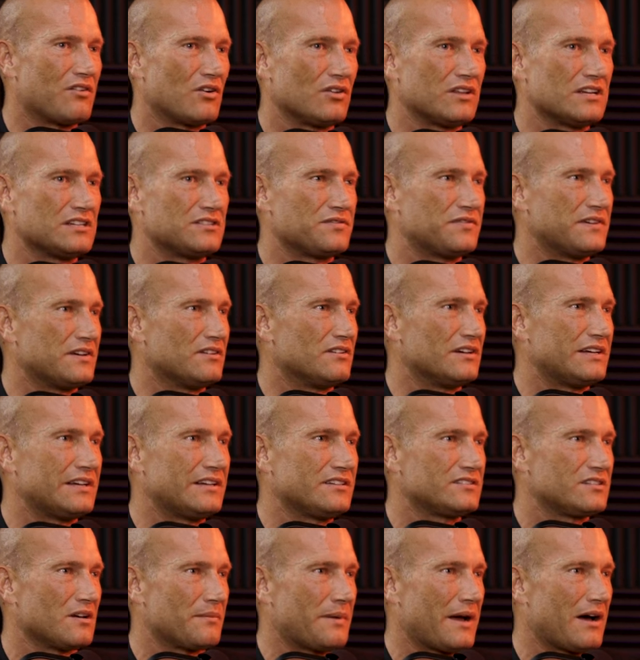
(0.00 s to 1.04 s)
all these
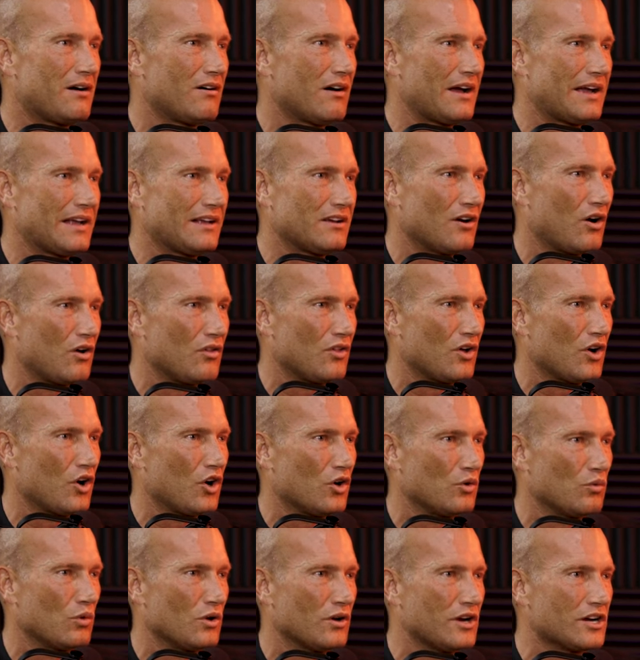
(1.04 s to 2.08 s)
feelings about, like, all the
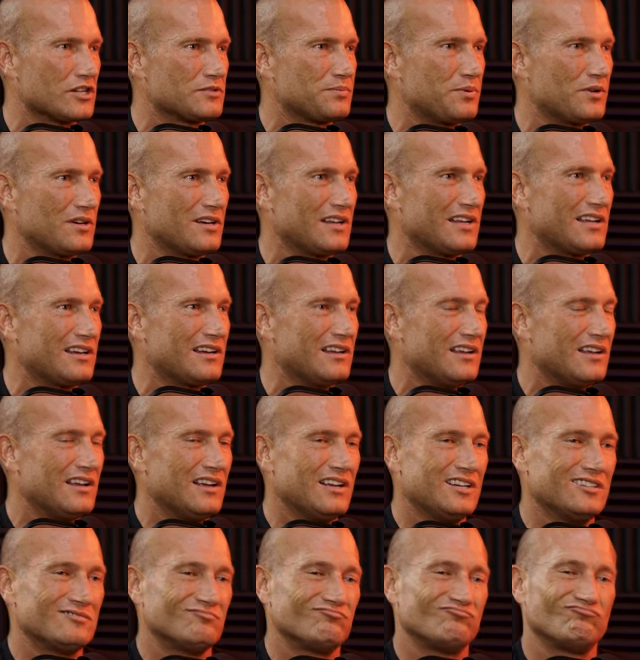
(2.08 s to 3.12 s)
hard work I was putting in. Yeah.
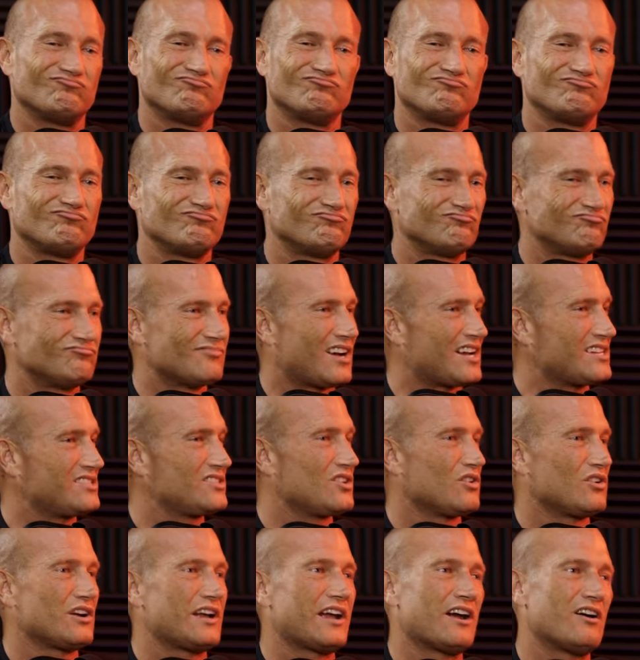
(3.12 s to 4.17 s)
I just
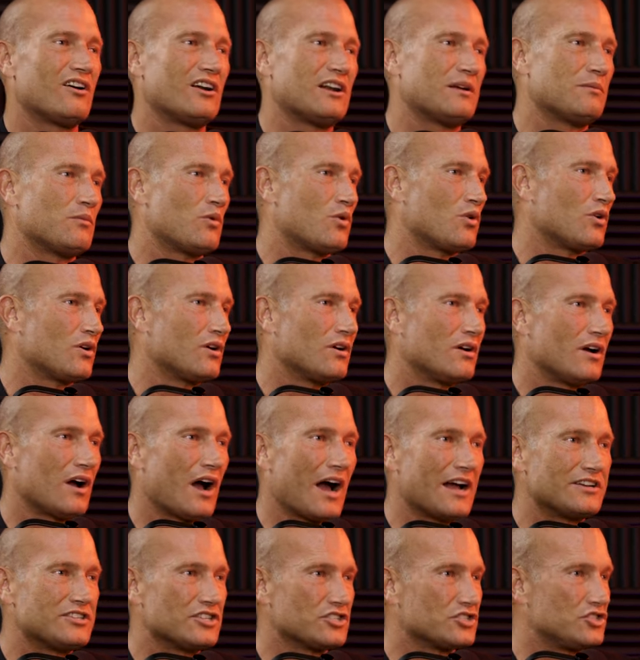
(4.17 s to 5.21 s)
don't care anymore. Yeah.
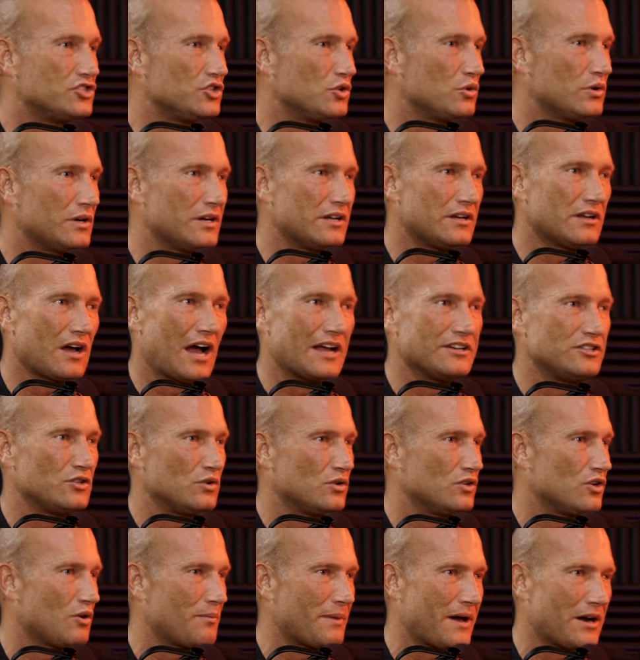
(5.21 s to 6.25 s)
I just do it. I
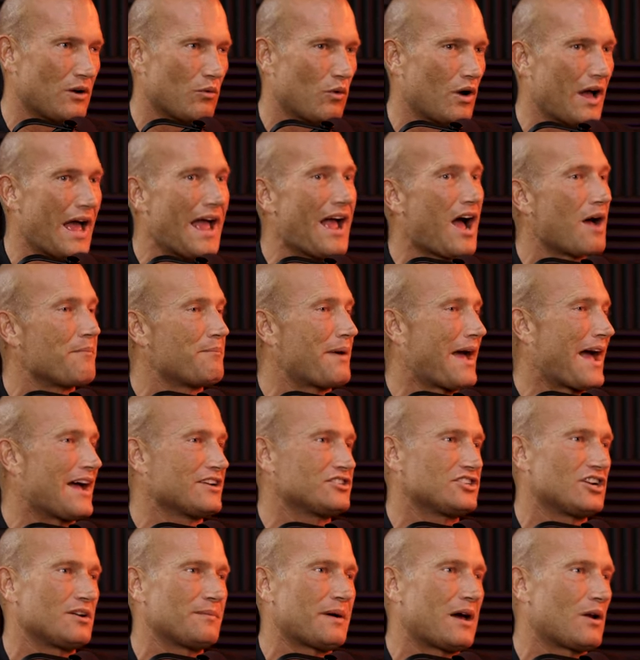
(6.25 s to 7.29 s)
do it no matter what. Hey, I'm
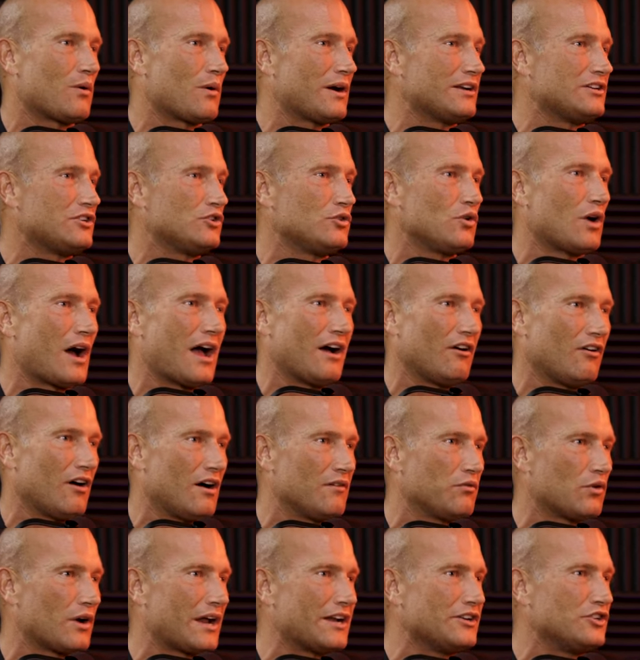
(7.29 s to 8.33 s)
passionate about what I do. I
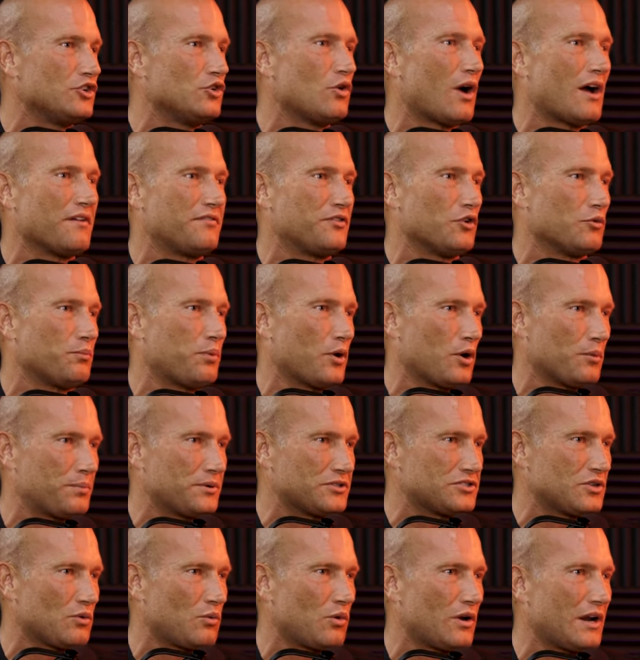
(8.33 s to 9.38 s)
love what I do. I feel
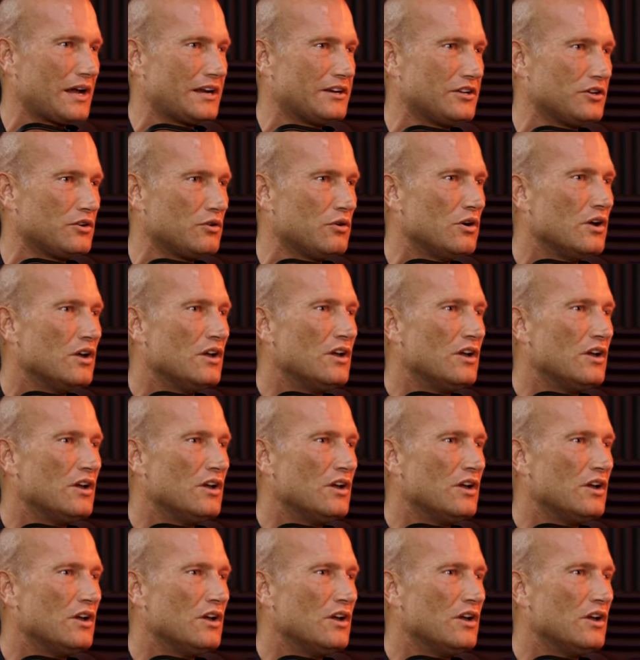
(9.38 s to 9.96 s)
purpose in what I do.